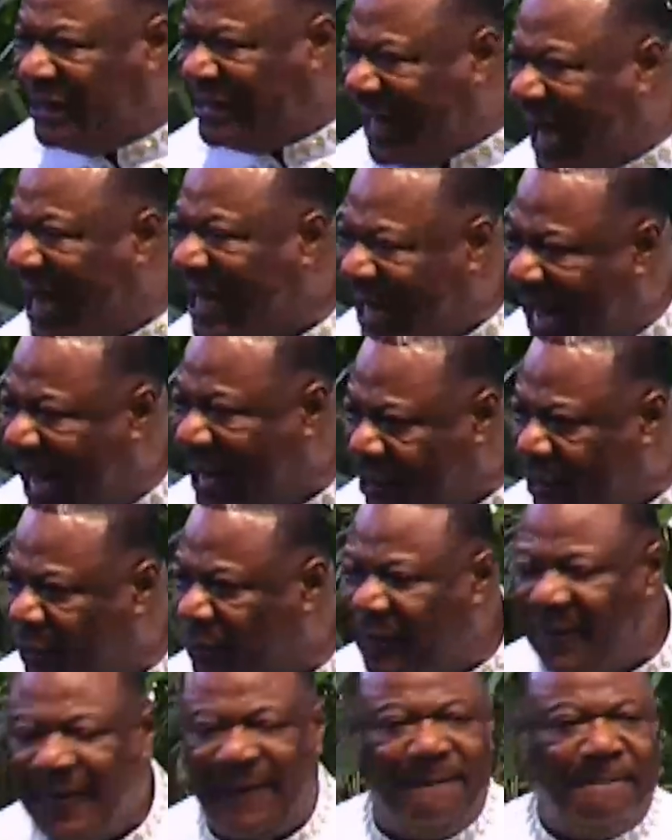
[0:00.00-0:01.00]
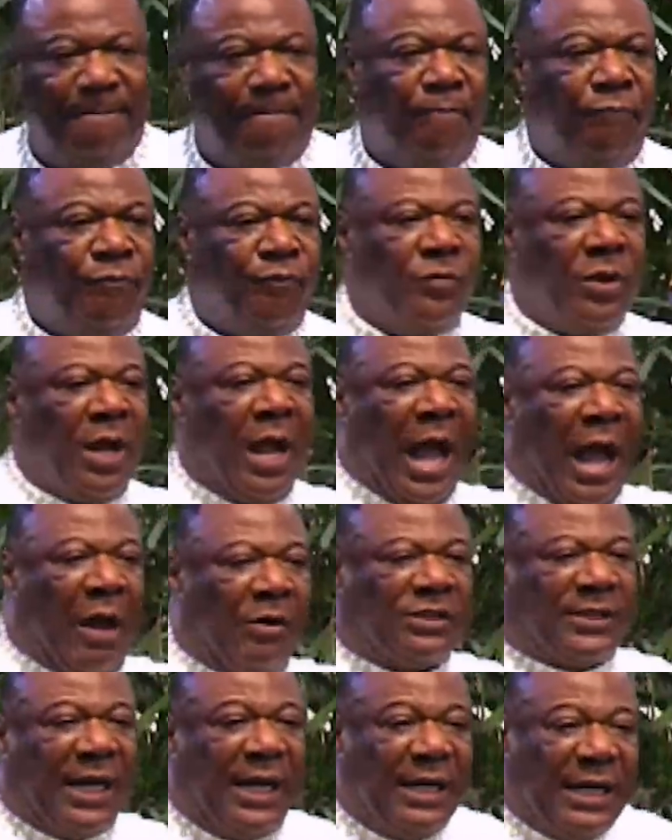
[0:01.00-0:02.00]
I hear you. I was
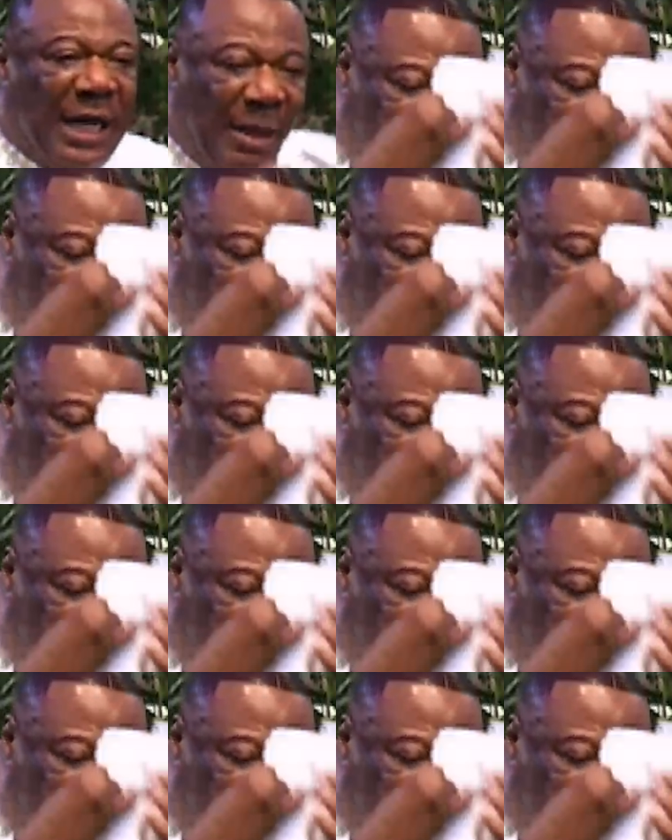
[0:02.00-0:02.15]
telling them in